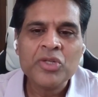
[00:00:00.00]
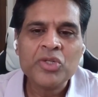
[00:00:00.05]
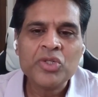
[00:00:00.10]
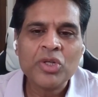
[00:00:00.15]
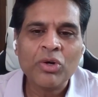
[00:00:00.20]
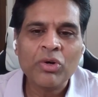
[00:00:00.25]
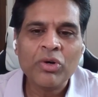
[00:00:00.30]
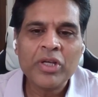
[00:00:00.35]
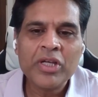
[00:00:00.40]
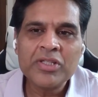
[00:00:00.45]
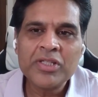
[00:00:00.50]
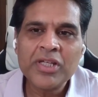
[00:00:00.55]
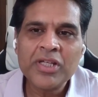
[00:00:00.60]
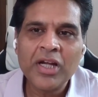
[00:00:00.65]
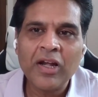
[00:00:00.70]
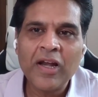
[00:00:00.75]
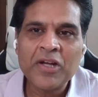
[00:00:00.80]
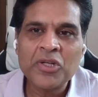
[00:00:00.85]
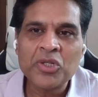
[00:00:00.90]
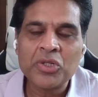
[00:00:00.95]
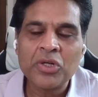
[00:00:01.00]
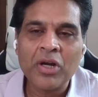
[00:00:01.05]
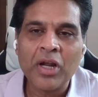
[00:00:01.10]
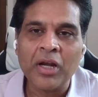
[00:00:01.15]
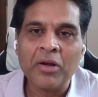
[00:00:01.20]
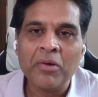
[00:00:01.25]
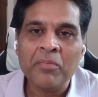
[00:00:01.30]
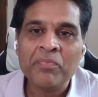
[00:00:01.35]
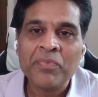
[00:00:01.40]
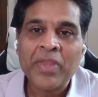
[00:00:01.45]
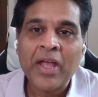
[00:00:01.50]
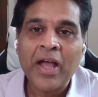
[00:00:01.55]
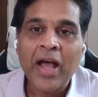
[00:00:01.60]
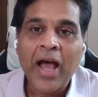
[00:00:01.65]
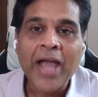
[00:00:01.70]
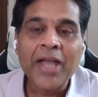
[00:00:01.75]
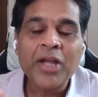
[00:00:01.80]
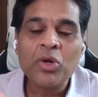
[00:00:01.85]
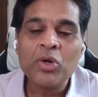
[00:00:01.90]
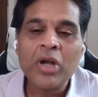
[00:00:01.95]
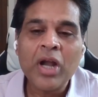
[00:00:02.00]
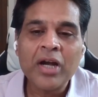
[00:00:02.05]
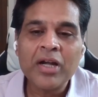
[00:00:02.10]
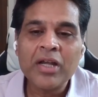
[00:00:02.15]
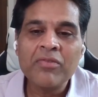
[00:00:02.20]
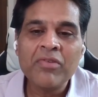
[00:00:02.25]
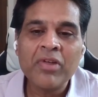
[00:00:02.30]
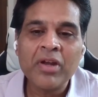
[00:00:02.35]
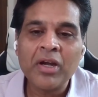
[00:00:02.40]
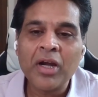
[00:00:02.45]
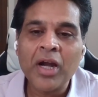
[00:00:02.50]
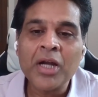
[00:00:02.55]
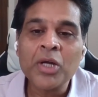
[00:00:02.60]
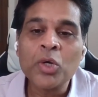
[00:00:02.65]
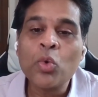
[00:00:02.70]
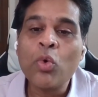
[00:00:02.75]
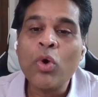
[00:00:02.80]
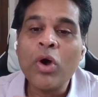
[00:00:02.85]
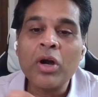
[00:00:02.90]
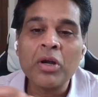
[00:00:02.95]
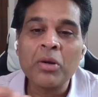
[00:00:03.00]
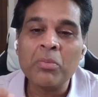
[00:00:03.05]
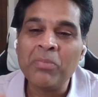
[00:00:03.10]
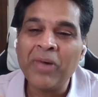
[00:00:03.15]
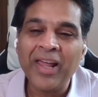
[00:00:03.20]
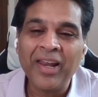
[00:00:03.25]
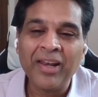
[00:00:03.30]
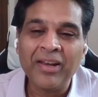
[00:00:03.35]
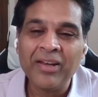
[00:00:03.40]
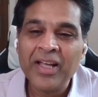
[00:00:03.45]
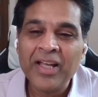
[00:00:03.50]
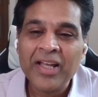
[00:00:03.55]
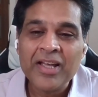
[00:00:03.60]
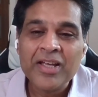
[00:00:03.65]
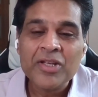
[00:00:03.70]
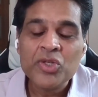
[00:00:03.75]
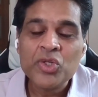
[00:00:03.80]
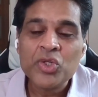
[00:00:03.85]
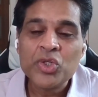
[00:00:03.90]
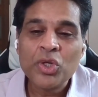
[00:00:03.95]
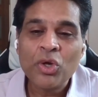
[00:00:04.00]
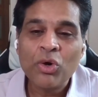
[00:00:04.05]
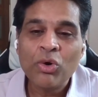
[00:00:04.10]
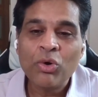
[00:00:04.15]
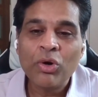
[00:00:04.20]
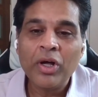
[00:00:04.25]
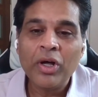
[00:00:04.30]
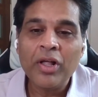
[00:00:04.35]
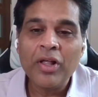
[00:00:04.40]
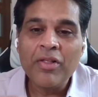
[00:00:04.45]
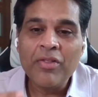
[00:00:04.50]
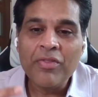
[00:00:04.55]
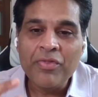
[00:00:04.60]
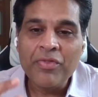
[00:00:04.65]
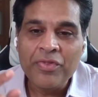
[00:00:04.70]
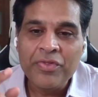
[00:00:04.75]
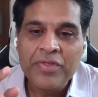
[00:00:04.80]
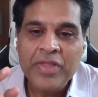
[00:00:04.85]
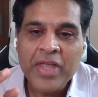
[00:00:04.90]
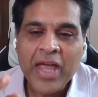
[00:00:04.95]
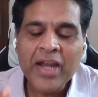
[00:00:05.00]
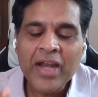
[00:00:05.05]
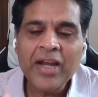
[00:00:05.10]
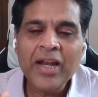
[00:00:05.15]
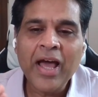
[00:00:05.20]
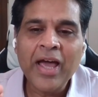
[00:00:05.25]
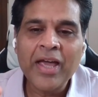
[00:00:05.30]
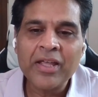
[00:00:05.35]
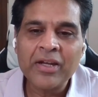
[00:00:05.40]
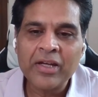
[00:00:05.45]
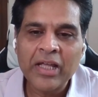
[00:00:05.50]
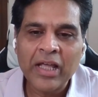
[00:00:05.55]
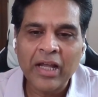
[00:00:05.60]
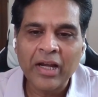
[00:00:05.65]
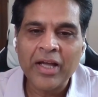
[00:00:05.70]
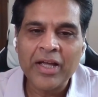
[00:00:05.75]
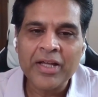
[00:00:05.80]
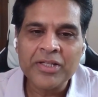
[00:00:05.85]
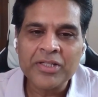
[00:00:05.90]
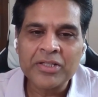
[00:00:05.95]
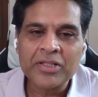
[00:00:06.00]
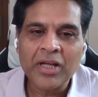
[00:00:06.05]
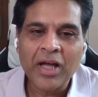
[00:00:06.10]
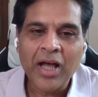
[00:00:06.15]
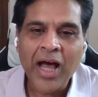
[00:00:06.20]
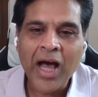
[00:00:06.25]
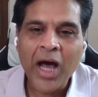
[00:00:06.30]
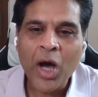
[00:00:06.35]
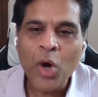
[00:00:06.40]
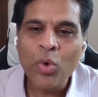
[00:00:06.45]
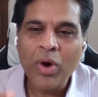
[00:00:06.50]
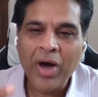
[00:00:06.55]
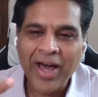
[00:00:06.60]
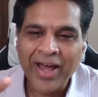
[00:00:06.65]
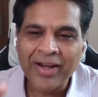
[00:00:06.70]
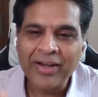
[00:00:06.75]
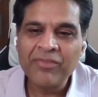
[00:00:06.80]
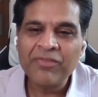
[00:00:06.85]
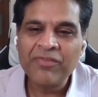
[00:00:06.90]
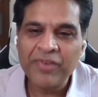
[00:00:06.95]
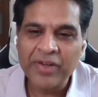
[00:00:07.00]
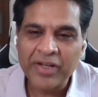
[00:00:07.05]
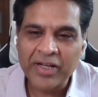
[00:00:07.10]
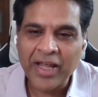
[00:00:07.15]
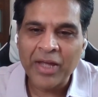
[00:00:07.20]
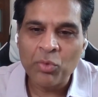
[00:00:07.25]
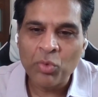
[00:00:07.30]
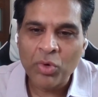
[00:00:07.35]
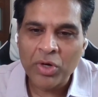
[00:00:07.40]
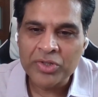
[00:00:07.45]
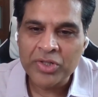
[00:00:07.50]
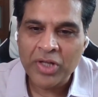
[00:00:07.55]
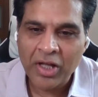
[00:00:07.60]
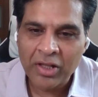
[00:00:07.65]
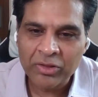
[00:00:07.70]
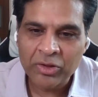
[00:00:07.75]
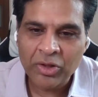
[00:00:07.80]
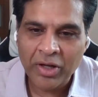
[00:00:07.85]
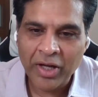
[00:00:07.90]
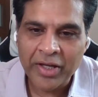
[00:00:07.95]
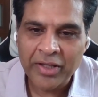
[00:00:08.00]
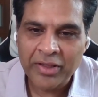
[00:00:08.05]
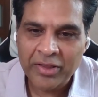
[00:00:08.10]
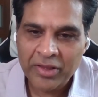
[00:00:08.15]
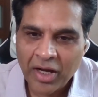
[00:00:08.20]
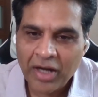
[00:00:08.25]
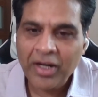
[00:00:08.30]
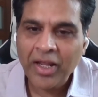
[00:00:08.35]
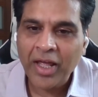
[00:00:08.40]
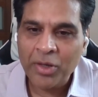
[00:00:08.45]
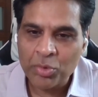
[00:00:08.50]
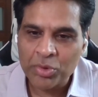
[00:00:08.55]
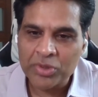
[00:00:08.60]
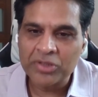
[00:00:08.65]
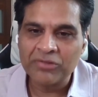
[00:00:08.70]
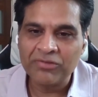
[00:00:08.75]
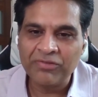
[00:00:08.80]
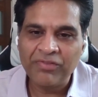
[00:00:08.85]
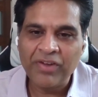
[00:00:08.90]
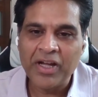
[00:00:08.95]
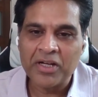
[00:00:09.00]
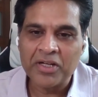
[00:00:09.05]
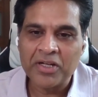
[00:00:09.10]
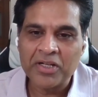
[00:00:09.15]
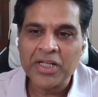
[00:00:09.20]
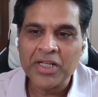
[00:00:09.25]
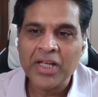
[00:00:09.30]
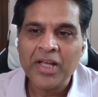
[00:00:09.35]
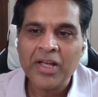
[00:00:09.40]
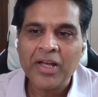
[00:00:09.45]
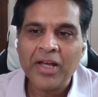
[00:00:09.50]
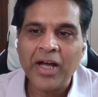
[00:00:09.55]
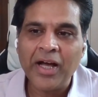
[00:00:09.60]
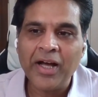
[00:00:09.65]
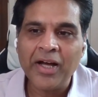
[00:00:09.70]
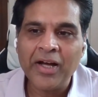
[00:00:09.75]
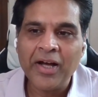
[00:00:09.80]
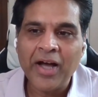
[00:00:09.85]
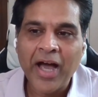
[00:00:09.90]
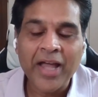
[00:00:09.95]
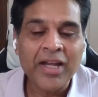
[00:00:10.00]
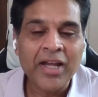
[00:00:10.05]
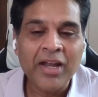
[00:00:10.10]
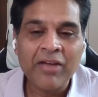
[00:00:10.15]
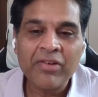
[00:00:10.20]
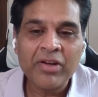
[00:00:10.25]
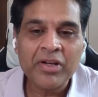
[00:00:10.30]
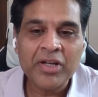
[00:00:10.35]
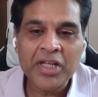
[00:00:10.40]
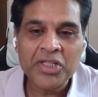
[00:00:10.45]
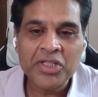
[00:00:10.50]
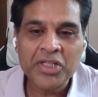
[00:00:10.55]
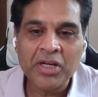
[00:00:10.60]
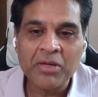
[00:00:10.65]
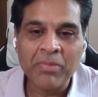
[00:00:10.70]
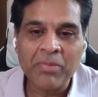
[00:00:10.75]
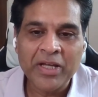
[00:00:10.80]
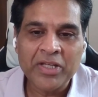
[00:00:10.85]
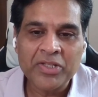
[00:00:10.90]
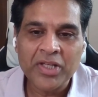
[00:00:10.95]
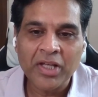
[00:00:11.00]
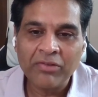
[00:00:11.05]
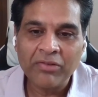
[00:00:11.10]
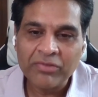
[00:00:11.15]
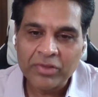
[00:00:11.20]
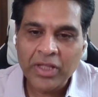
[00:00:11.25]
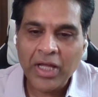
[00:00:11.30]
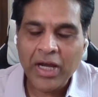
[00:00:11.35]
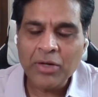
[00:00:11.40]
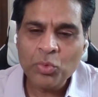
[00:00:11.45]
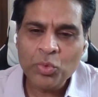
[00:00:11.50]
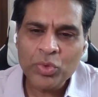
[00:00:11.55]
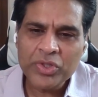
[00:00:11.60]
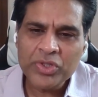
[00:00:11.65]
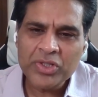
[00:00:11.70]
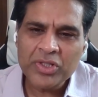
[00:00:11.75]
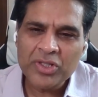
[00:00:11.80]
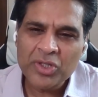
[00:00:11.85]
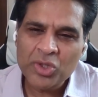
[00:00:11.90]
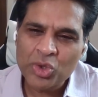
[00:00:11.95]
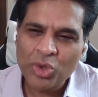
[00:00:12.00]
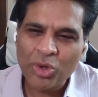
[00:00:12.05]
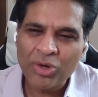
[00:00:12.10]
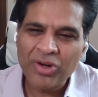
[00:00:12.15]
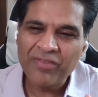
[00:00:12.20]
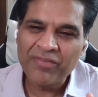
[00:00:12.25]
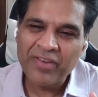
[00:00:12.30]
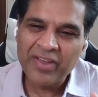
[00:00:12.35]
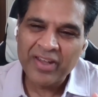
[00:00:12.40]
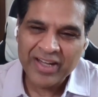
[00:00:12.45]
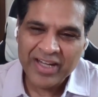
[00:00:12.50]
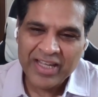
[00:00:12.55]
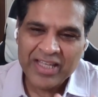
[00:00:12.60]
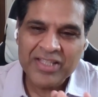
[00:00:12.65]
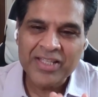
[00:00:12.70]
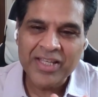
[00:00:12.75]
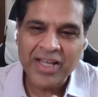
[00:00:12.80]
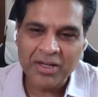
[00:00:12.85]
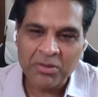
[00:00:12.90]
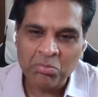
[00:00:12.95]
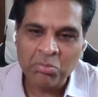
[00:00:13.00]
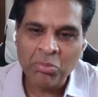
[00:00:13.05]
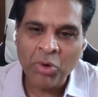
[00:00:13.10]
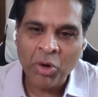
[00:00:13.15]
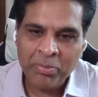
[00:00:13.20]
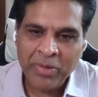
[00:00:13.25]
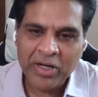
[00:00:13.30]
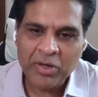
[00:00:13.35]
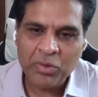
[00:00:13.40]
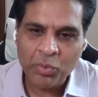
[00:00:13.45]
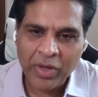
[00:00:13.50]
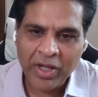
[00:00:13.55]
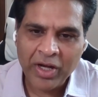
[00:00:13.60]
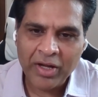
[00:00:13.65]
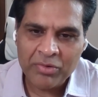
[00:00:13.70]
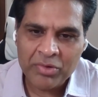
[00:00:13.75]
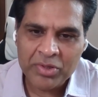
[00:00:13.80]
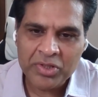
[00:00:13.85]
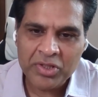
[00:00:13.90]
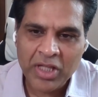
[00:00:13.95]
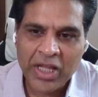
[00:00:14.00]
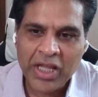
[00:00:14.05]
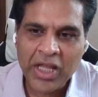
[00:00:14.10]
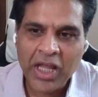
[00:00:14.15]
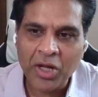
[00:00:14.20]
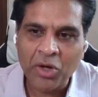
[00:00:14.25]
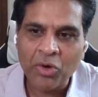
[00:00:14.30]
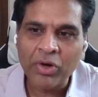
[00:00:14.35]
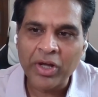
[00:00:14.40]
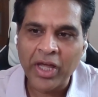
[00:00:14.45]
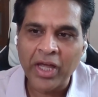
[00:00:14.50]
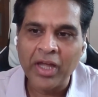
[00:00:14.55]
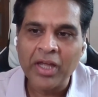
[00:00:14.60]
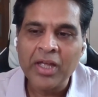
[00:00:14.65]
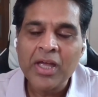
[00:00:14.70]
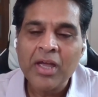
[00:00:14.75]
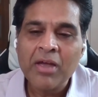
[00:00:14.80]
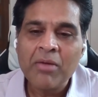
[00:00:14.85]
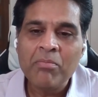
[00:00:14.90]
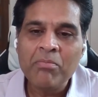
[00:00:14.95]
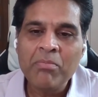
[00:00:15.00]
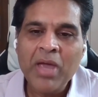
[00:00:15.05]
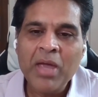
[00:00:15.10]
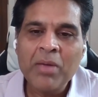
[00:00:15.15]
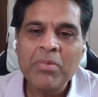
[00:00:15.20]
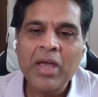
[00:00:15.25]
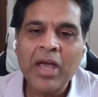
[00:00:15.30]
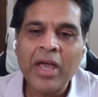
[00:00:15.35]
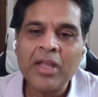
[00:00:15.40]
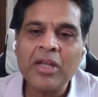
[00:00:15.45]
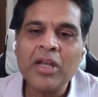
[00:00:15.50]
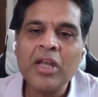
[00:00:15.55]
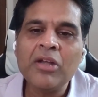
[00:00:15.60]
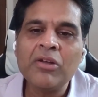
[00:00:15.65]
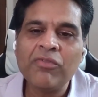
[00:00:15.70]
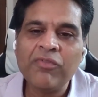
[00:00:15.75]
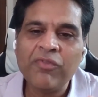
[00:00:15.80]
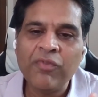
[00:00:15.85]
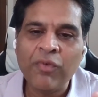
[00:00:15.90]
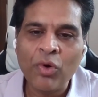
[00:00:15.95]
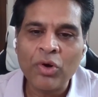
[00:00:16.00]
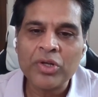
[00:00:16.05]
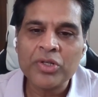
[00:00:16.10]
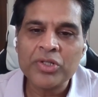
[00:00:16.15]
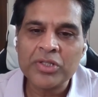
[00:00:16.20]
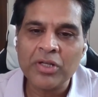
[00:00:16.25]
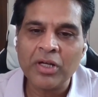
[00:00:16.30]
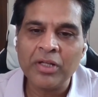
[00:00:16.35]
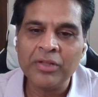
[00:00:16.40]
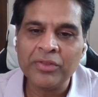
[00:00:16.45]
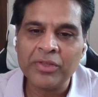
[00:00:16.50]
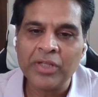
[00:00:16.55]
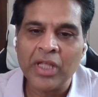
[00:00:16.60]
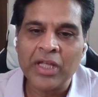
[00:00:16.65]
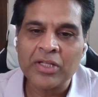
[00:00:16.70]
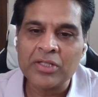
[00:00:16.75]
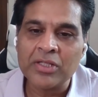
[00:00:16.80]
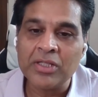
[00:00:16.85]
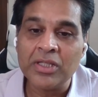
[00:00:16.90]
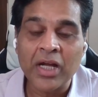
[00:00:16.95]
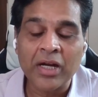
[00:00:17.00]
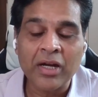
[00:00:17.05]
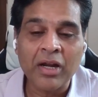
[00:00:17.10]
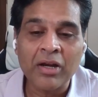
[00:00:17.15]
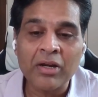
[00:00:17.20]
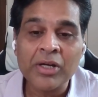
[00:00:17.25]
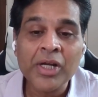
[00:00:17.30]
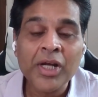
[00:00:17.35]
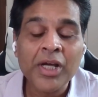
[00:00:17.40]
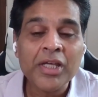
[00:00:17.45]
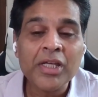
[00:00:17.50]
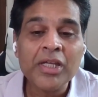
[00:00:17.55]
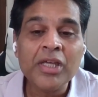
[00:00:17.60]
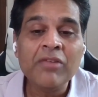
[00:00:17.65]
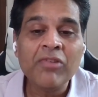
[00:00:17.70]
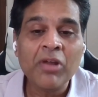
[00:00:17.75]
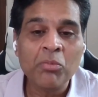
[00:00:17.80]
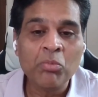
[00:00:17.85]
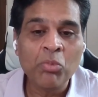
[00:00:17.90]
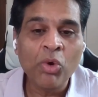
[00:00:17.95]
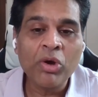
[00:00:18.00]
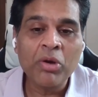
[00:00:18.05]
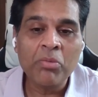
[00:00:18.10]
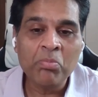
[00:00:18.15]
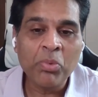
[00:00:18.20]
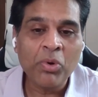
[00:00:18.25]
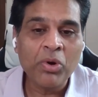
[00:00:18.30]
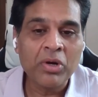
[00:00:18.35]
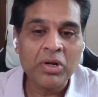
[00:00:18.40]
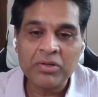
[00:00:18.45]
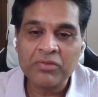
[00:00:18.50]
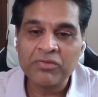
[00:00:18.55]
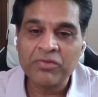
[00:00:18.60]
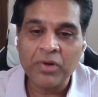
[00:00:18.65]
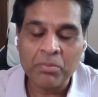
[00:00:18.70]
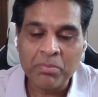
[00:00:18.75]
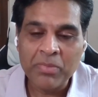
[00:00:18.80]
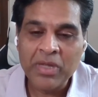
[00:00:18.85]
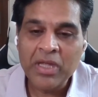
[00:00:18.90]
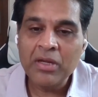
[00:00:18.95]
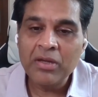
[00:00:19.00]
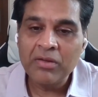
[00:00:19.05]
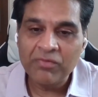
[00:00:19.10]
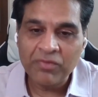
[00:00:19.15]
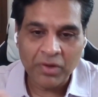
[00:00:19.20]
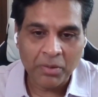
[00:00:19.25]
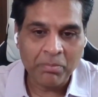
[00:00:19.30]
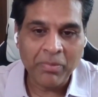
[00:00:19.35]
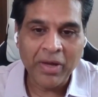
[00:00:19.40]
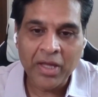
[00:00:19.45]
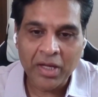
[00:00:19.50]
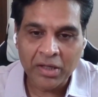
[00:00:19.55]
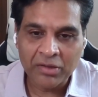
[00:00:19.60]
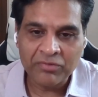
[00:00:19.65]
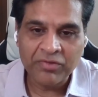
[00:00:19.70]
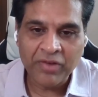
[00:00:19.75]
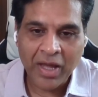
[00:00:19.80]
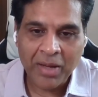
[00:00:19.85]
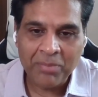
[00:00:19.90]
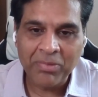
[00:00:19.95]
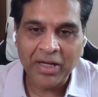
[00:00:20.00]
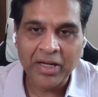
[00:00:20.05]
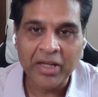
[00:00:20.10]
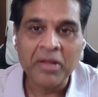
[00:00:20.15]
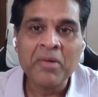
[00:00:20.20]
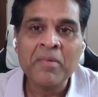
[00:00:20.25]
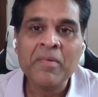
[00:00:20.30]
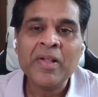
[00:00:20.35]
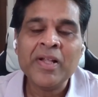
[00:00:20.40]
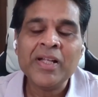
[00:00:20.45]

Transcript: So he said, let's run. I could not even run quarter mile. So then I realized how unfit I was. Although I thought I was fit, I never tested myself. That was a sort of a reset moment where I was thinking, okay, maybe I need to focus on things that are even more important for me, for my young family.